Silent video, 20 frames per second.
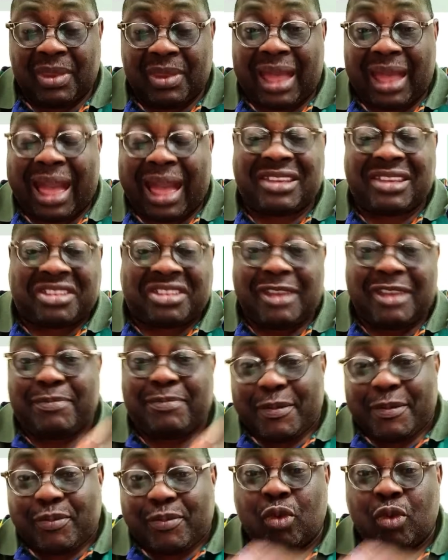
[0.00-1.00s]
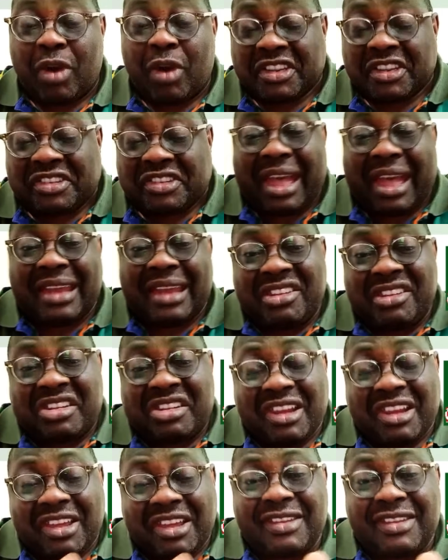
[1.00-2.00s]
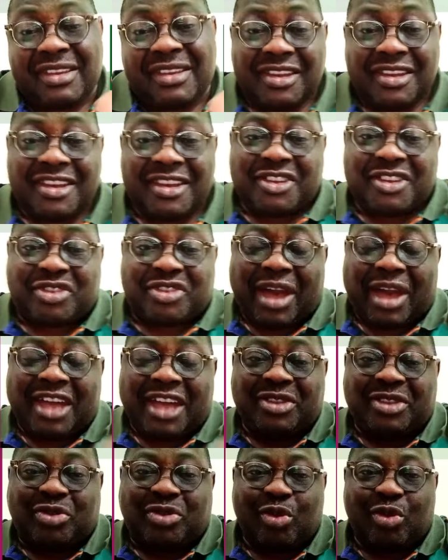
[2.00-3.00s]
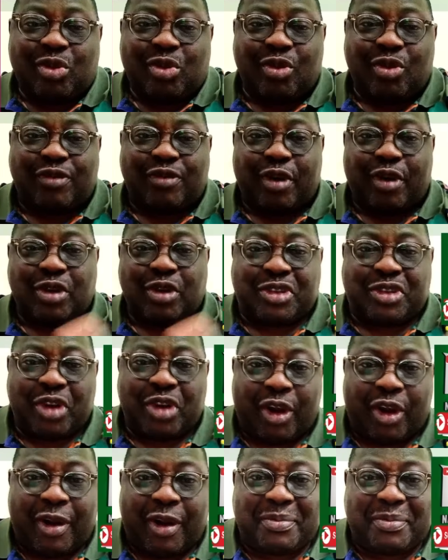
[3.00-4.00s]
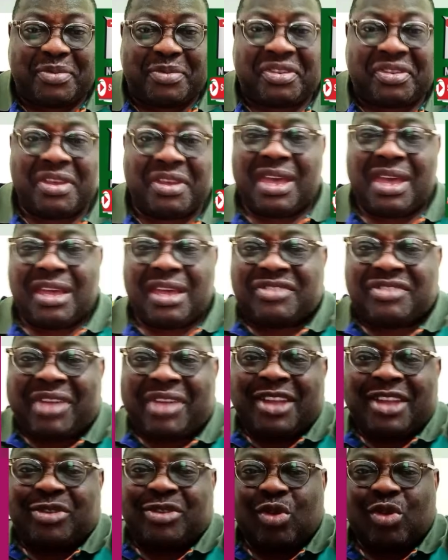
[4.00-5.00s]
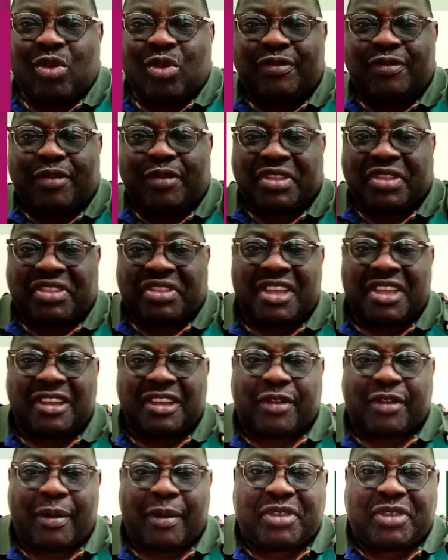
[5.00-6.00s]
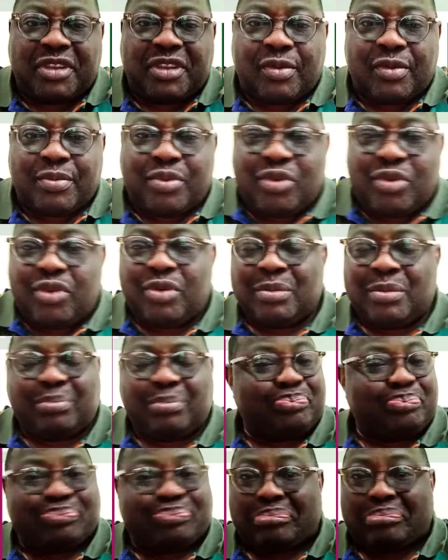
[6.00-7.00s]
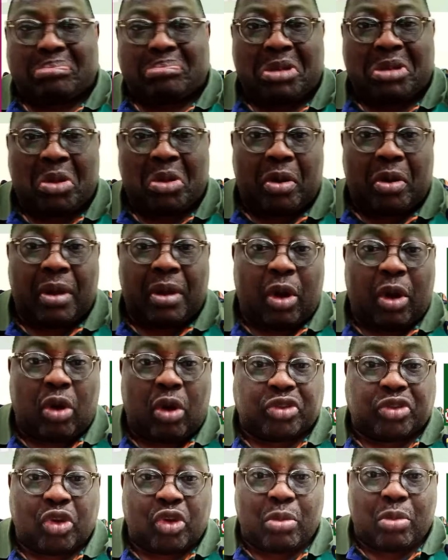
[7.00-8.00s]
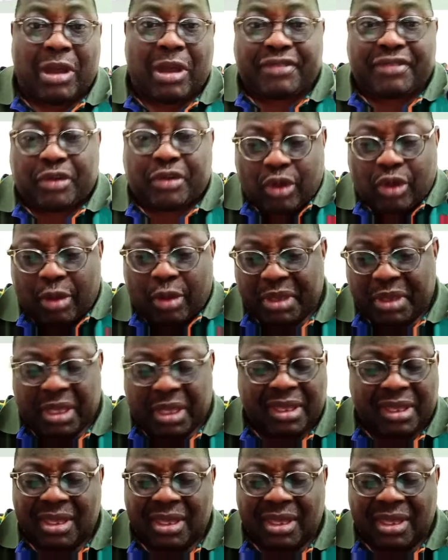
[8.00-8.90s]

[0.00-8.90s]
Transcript: I see people who are stylishly trying to look for jobs, trying to look for things from Tinubu. No. Oh, Tokunba Fikuyomi.